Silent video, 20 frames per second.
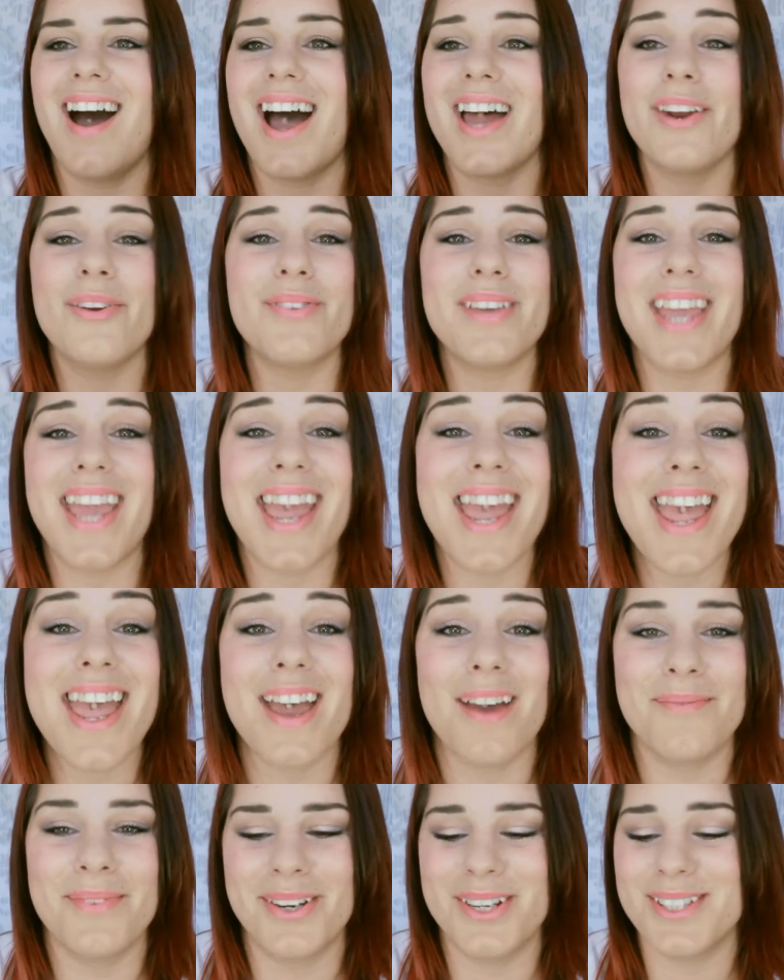I don't
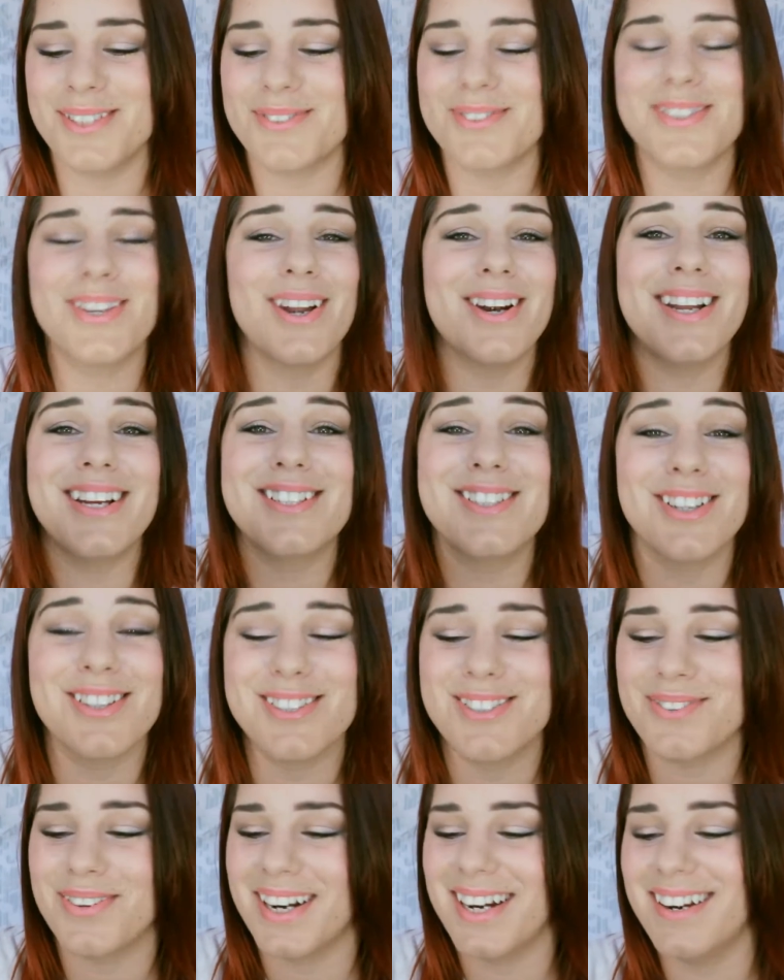care because it was only
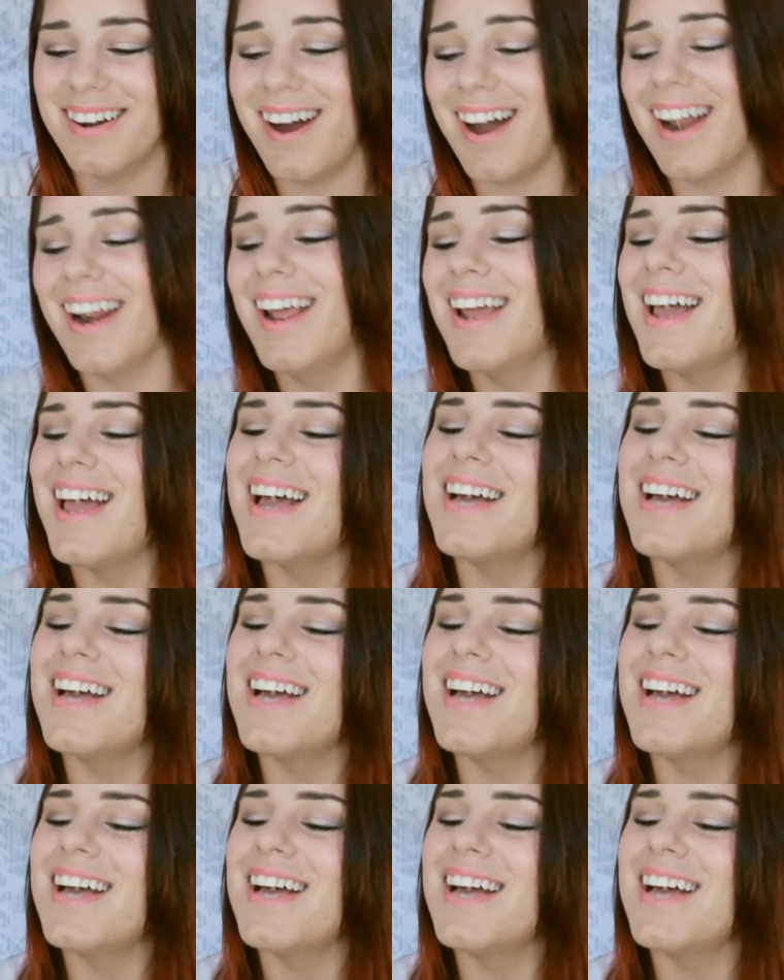$1.29.